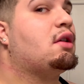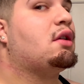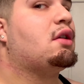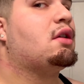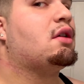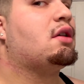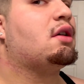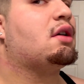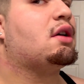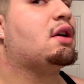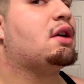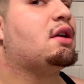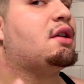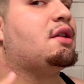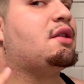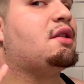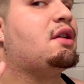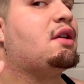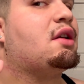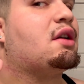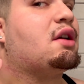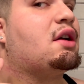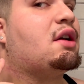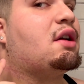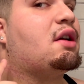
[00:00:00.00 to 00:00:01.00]
You can kind of
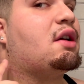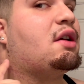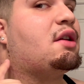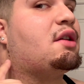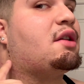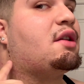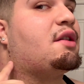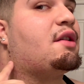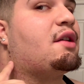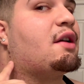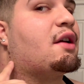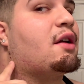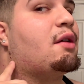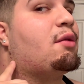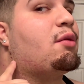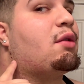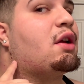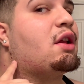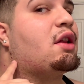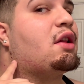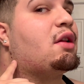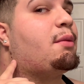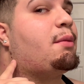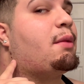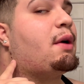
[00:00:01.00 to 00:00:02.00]
see the cut. It's the second one
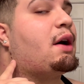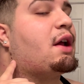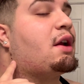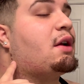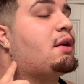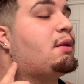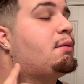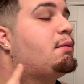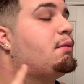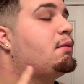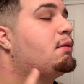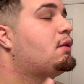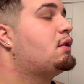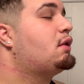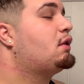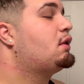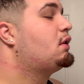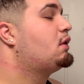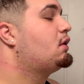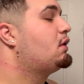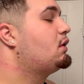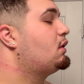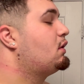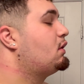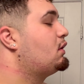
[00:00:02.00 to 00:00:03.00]
on the bottom.
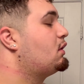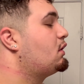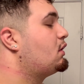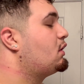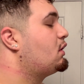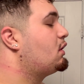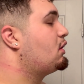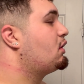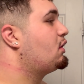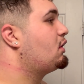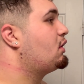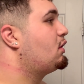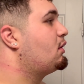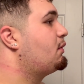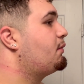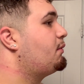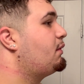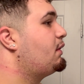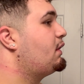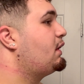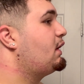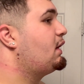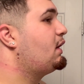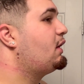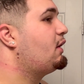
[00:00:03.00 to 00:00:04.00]

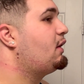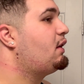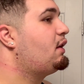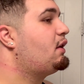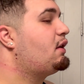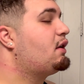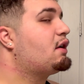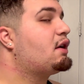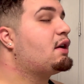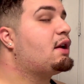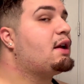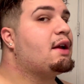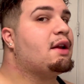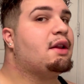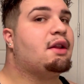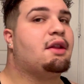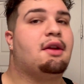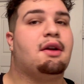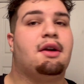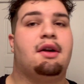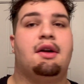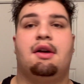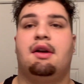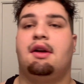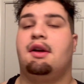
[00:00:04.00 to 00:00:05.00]
They look like
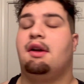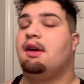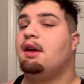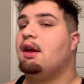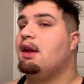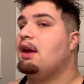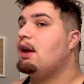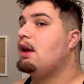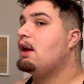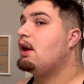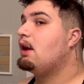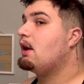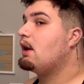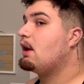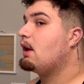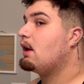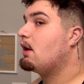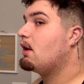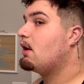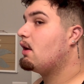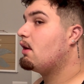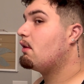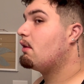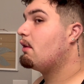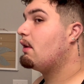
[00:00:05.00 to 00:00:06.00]
they're
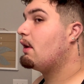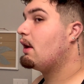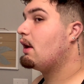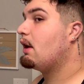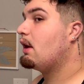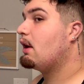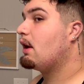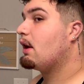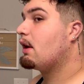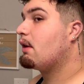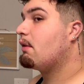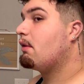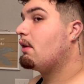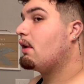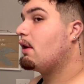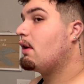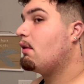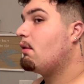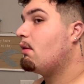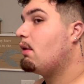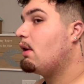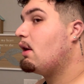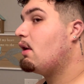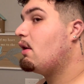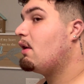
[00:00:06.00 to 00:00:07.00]
healing already, like really
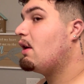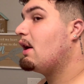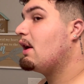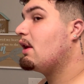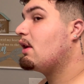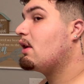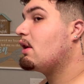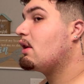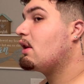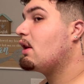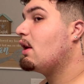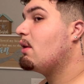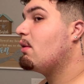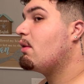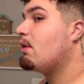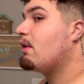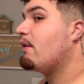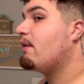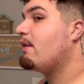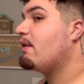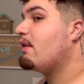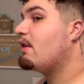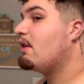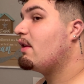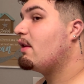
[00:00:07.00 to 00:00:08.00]
well. I thought they would
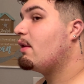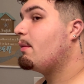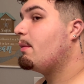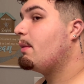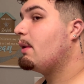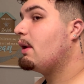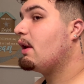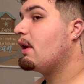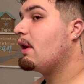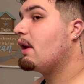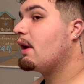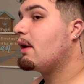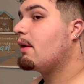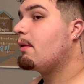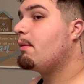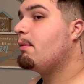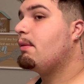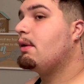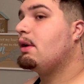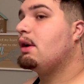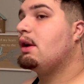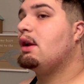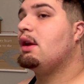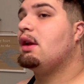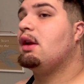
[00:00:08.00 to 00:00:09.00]
have still been like
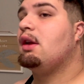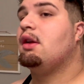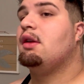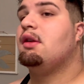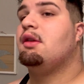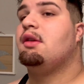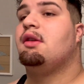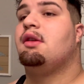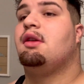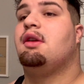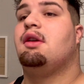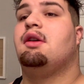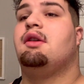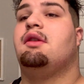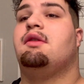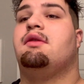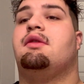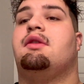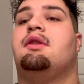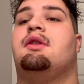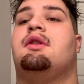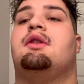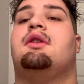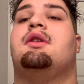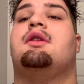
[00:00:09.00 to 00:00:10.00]
bloody and stuff.
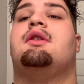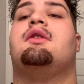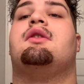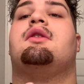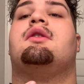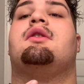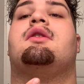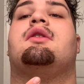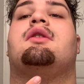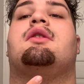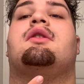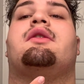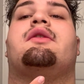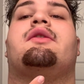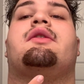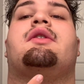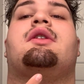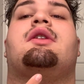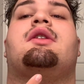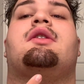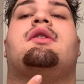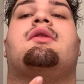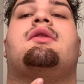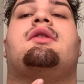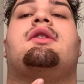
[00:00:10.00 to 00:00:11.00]
I have
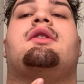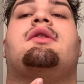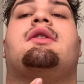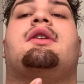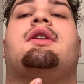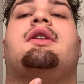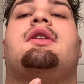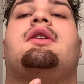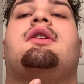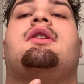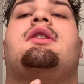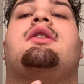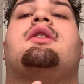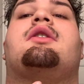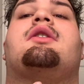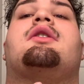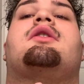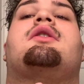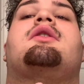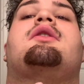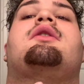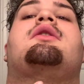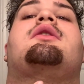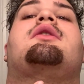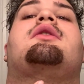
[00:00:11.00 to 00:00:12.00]
another one right
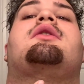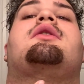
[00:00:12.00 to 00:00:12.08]
here.